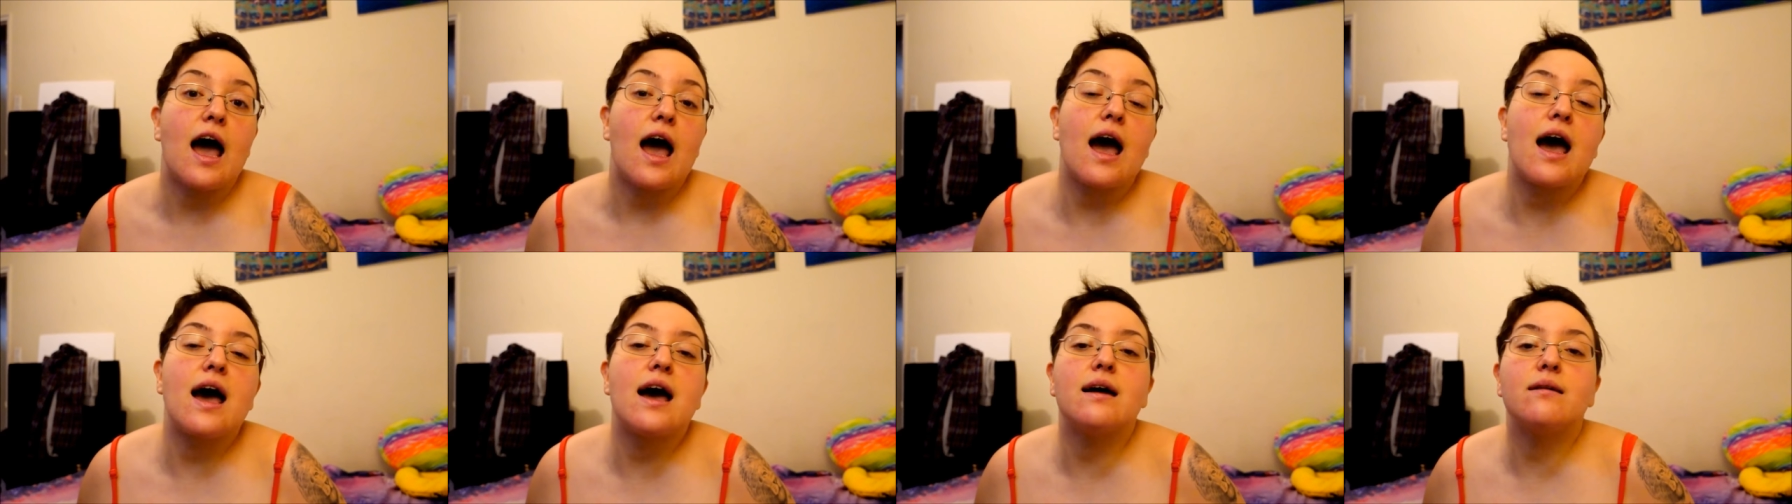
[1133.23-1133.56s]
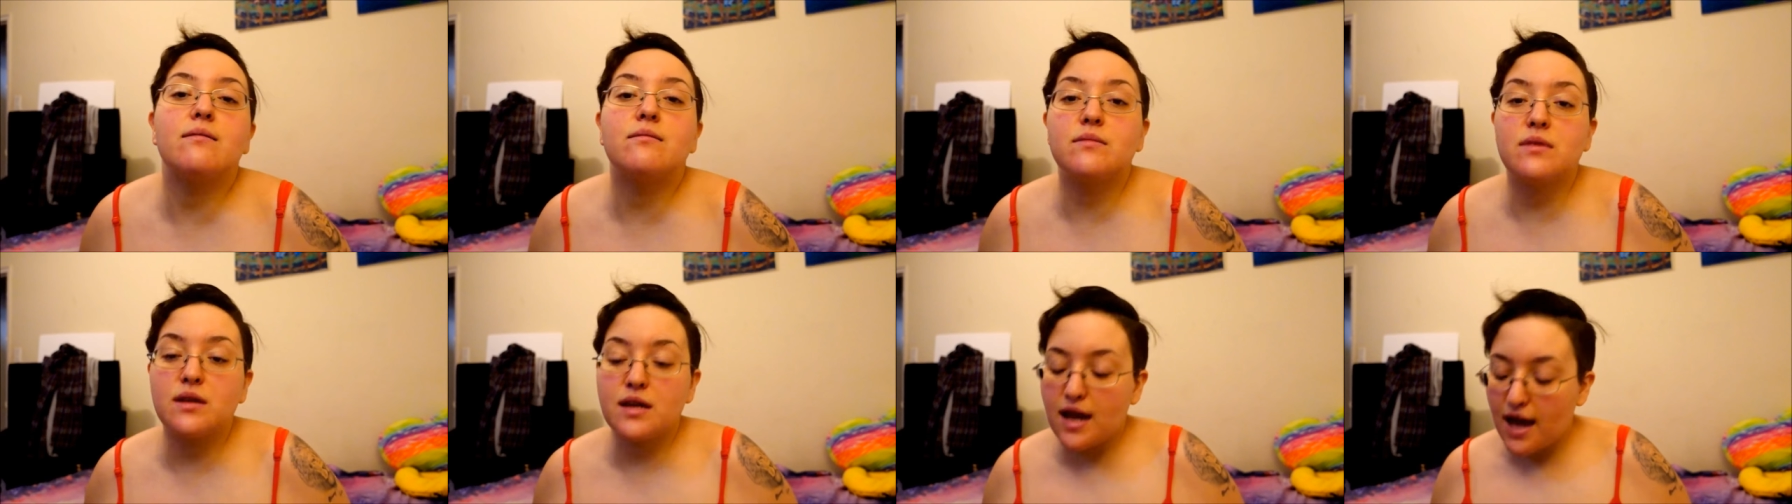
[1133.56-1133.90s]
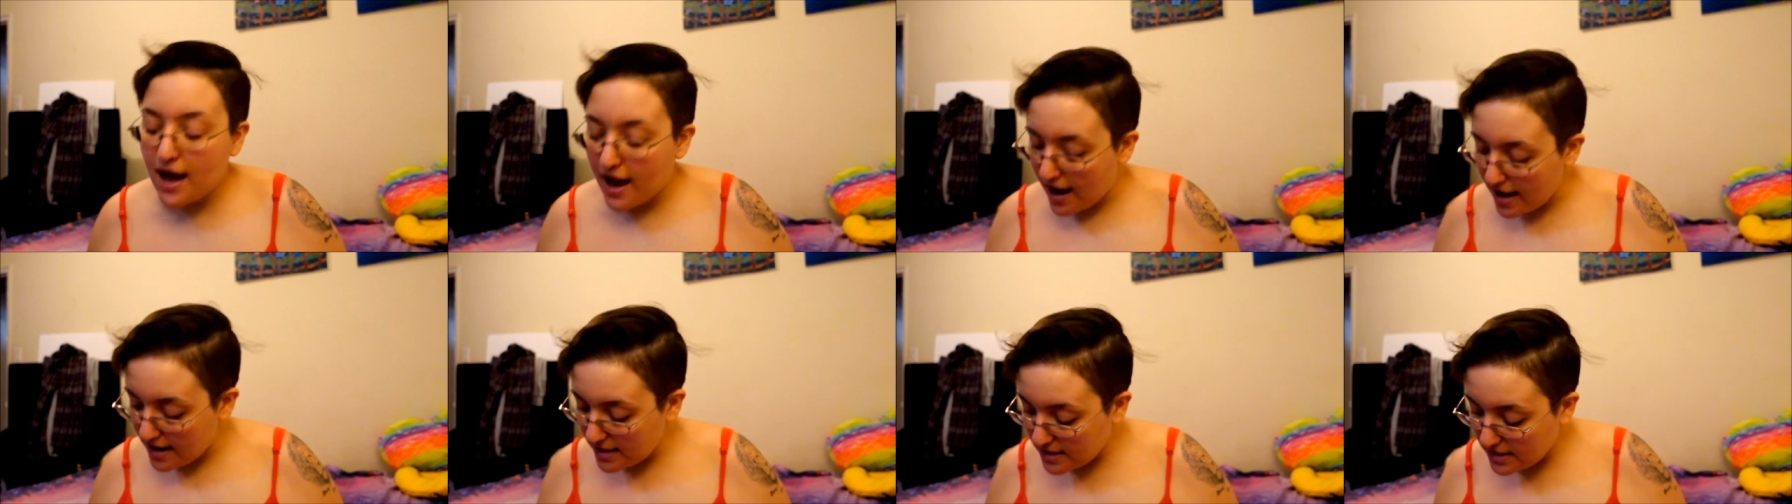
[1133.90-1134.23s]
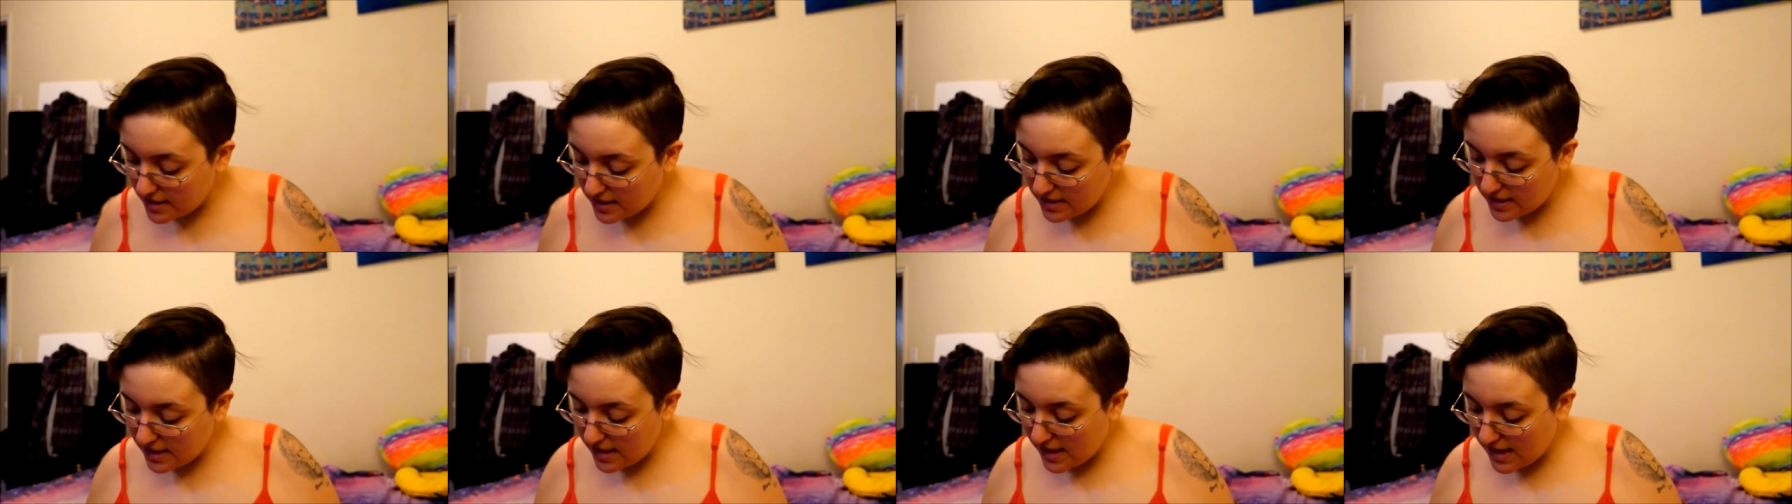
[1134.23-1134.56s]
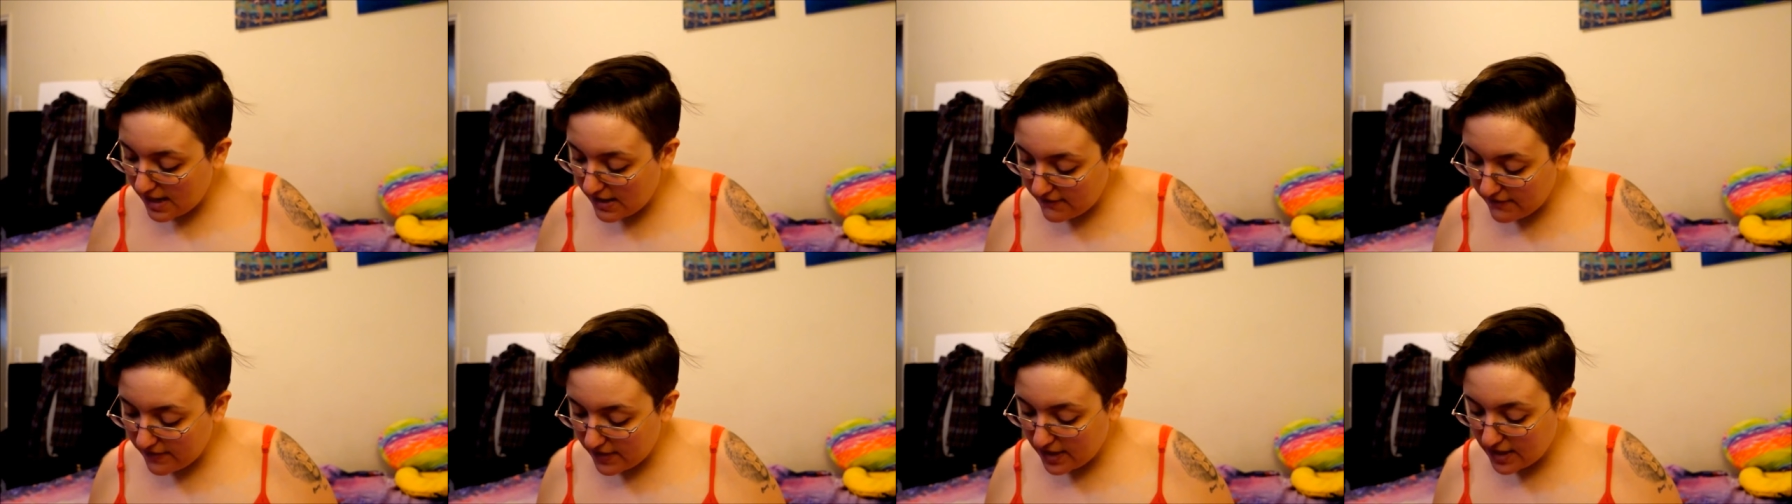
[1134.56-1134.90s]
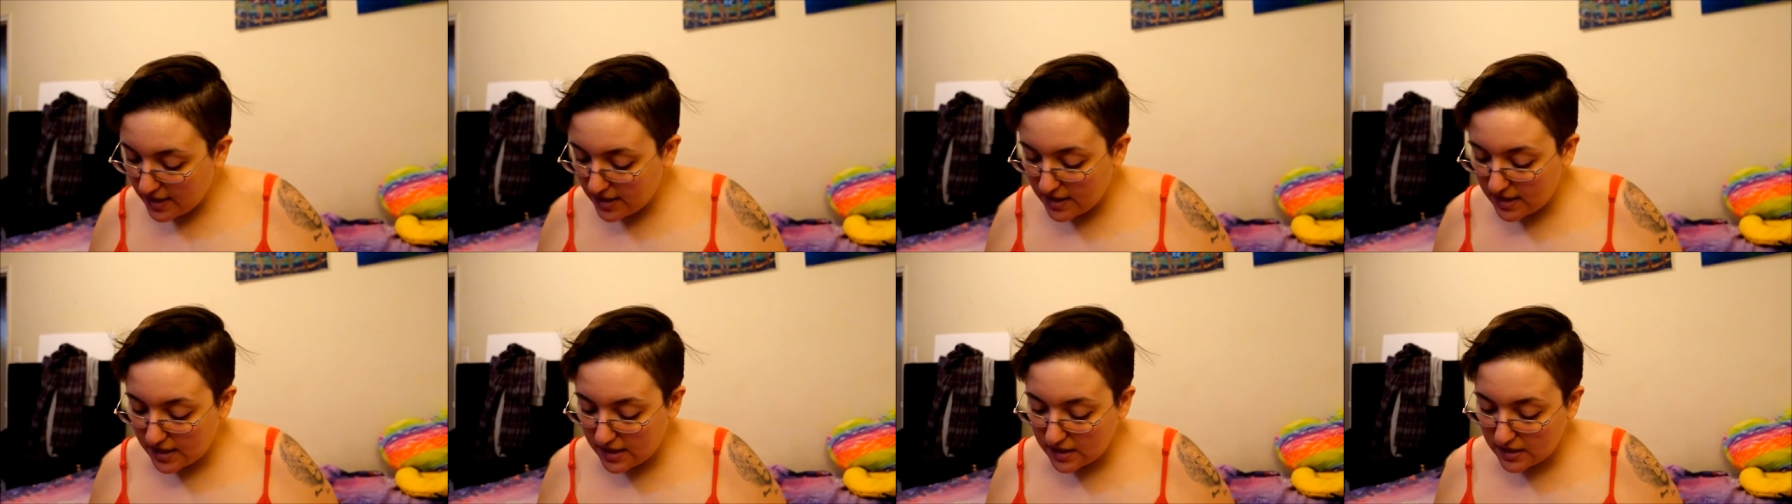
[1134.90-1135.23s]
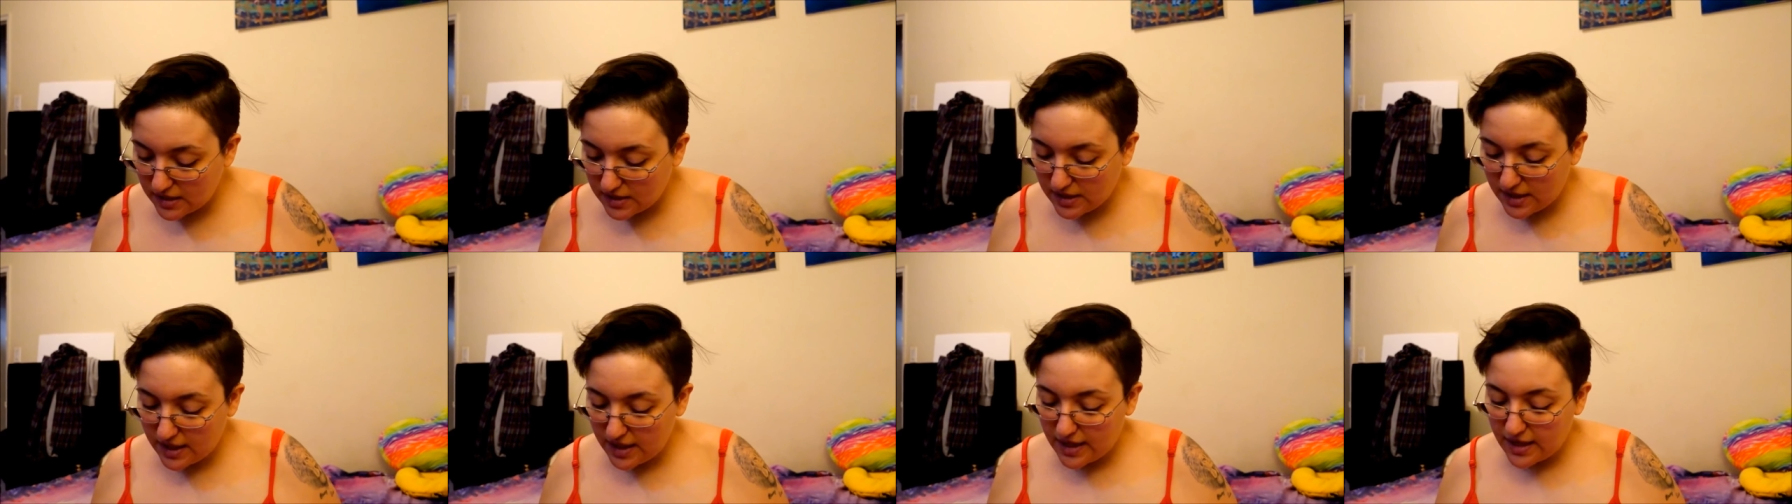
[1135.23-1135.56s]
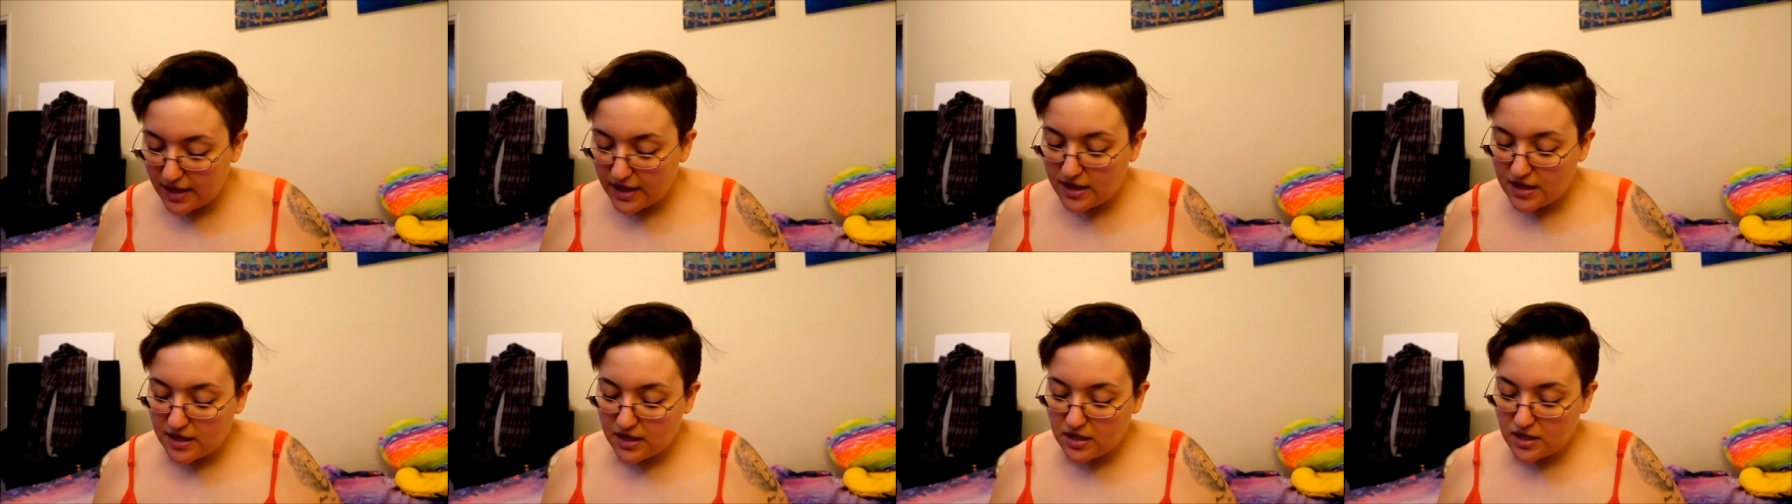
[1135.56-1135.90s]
And I didn't even like